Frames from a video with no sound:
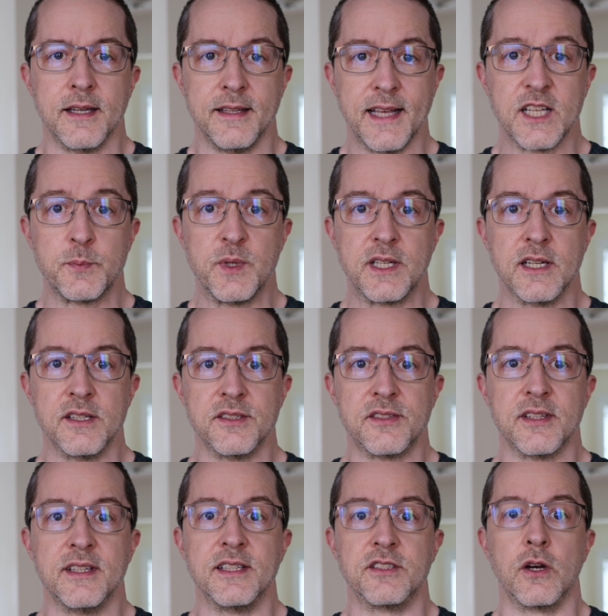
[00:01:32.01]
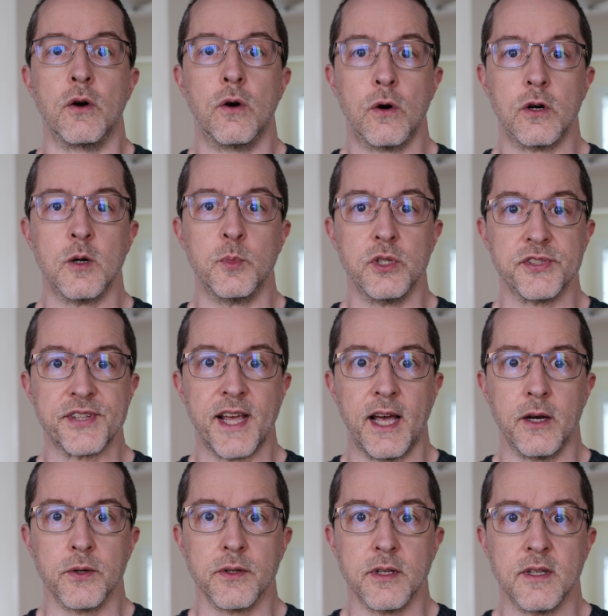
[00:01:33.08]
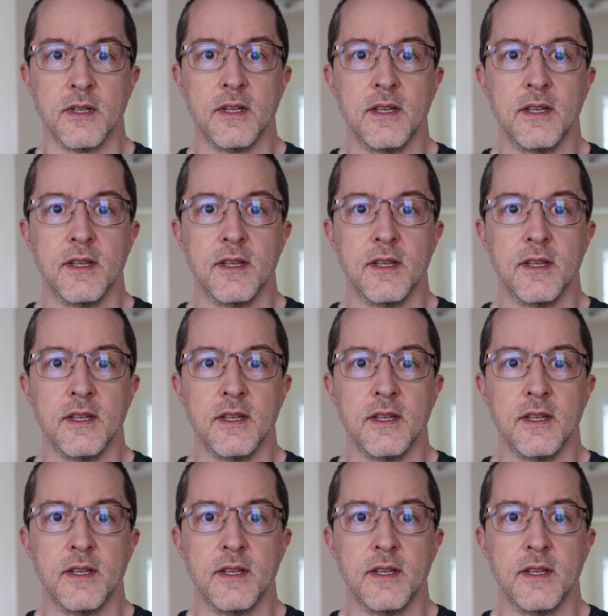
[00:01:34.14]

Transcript: and that's because it's a horrible sound.